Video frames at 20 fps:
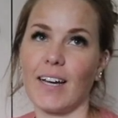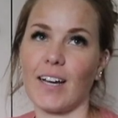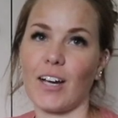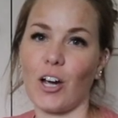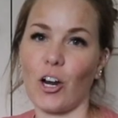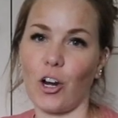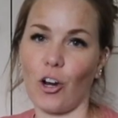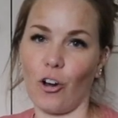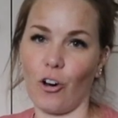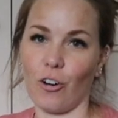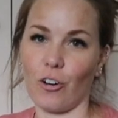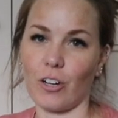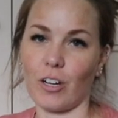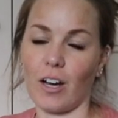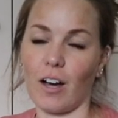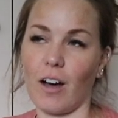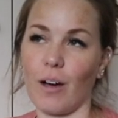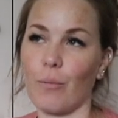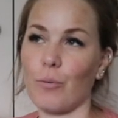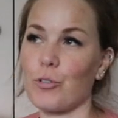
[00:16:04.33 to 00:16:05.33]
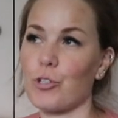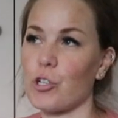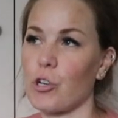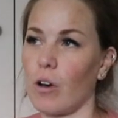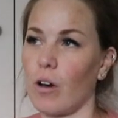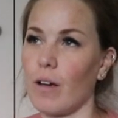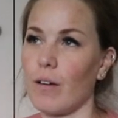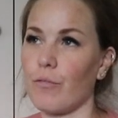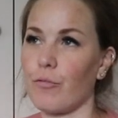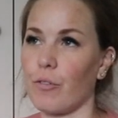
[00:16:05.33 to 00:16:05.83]
clock. I will
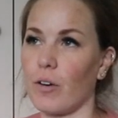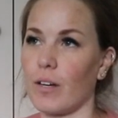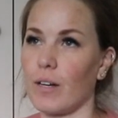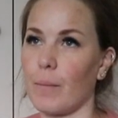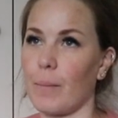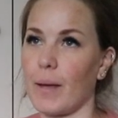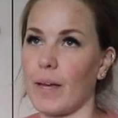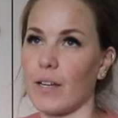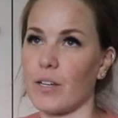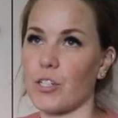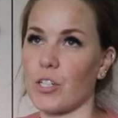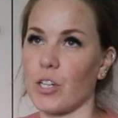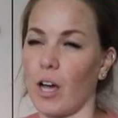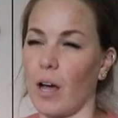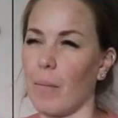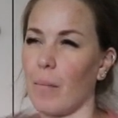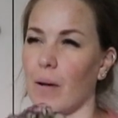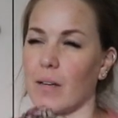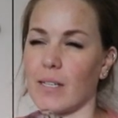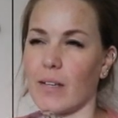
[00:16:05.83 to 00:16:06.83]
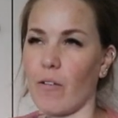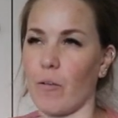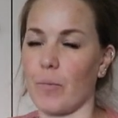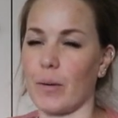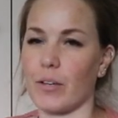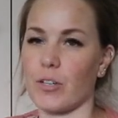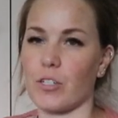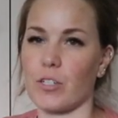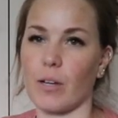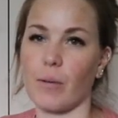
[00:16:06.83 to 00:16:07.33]
try and find a picture. I might have a
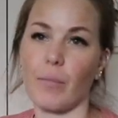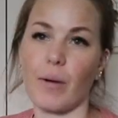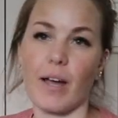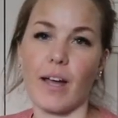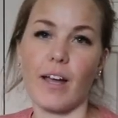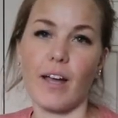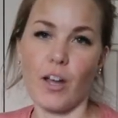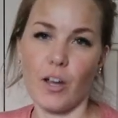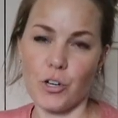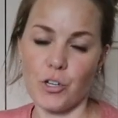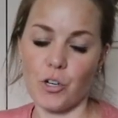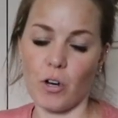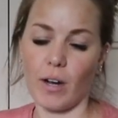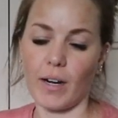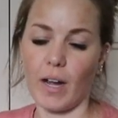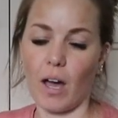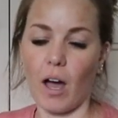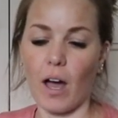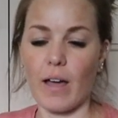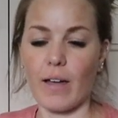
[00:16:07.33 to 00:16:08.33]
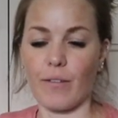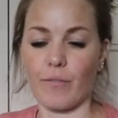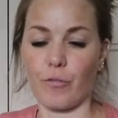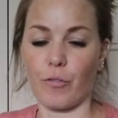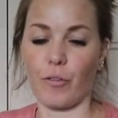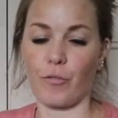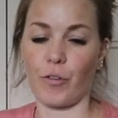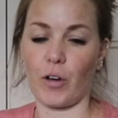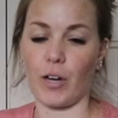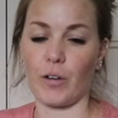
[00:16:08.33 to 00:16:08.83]
picture somewhere. Try and
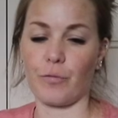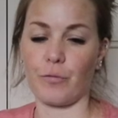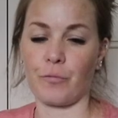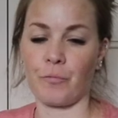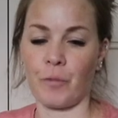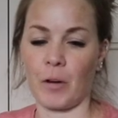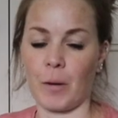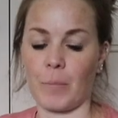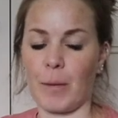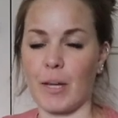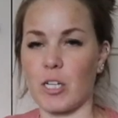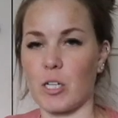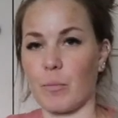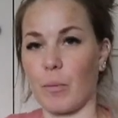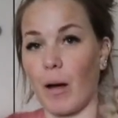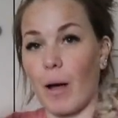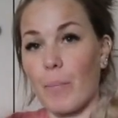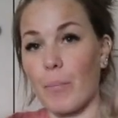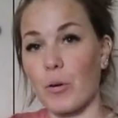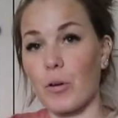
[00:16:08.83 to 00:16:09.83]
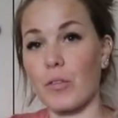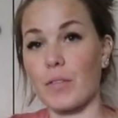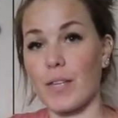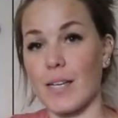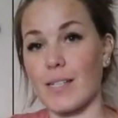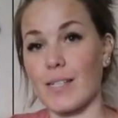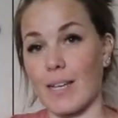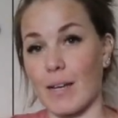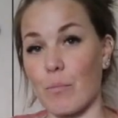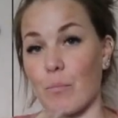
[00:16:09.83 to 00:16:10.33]
find a picture, but I put
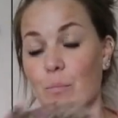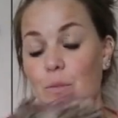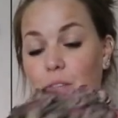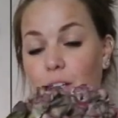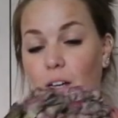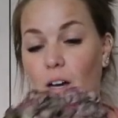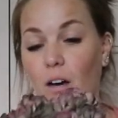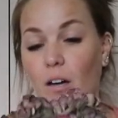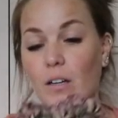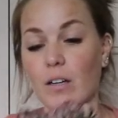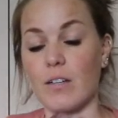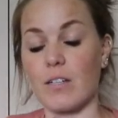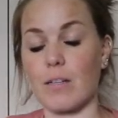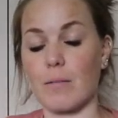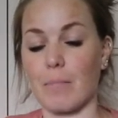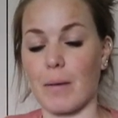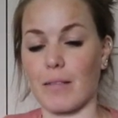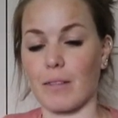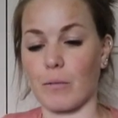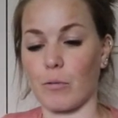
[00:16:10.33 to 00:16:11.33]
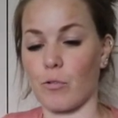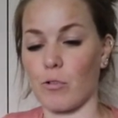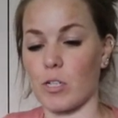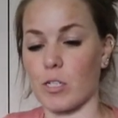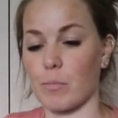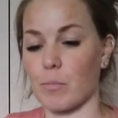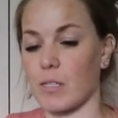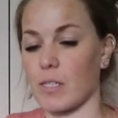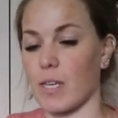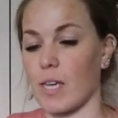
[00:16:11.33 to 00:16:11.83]
these in with the garland and made them
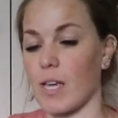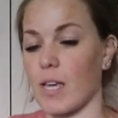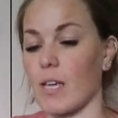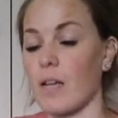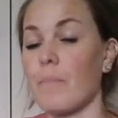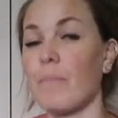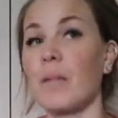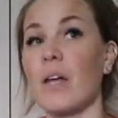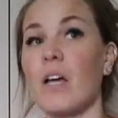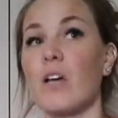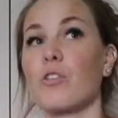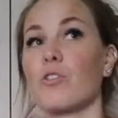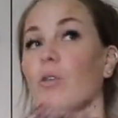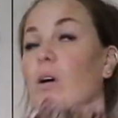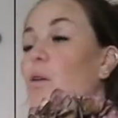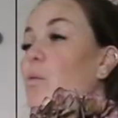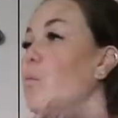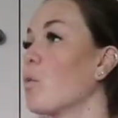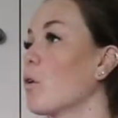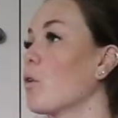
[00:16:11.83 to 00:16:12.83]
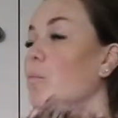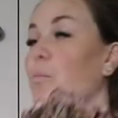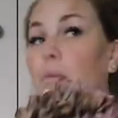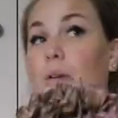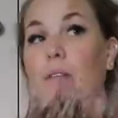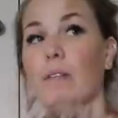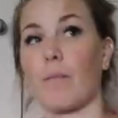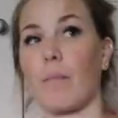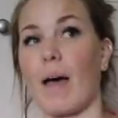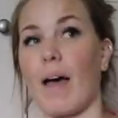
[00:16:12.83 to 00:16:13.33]
Christmassy. So I will
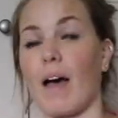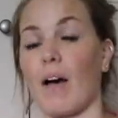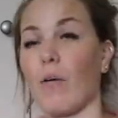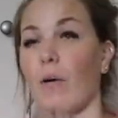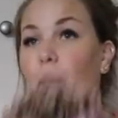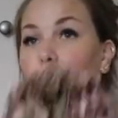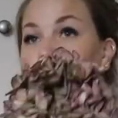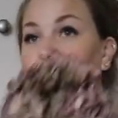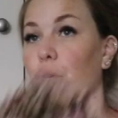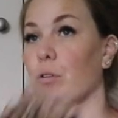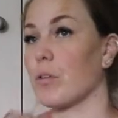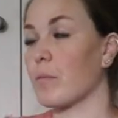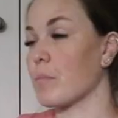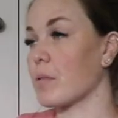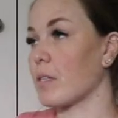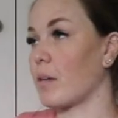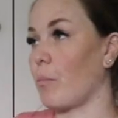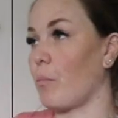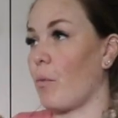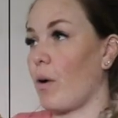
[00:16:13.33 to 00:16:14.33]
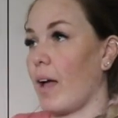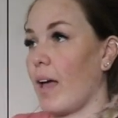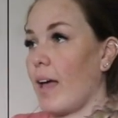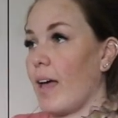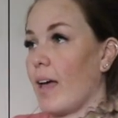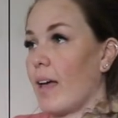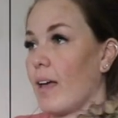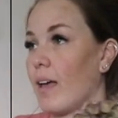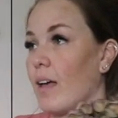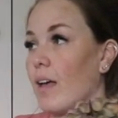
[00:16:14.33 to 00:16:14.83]
bring them out and put them
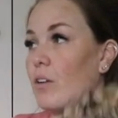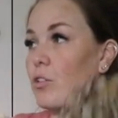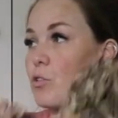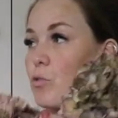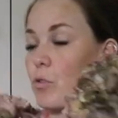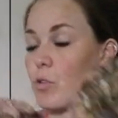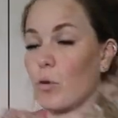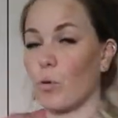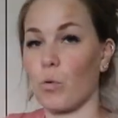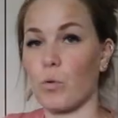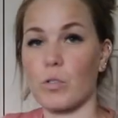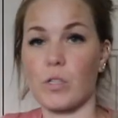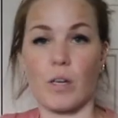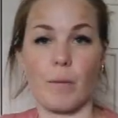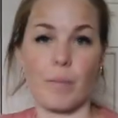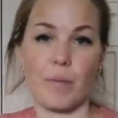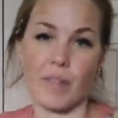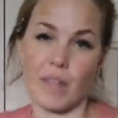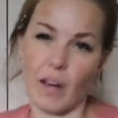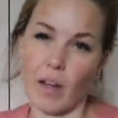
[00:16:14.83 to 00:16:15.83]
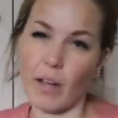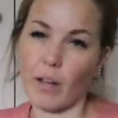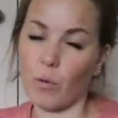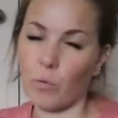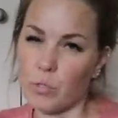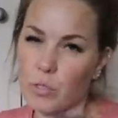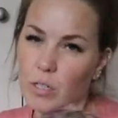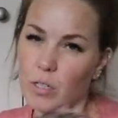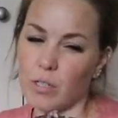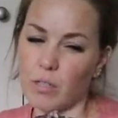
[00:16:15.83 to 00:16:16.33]
somewhere during autumn. But then I
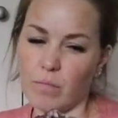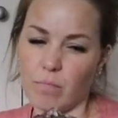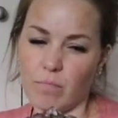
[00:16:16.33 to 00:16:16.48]
also